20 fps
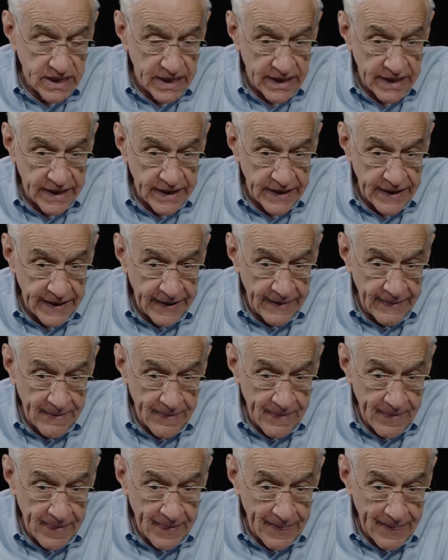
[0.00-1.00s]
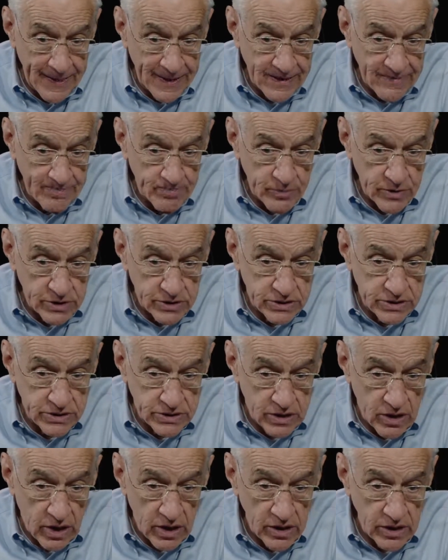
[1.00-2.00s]
I
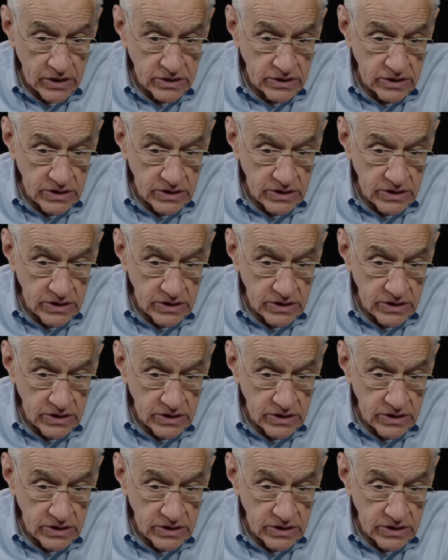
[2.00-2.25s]
started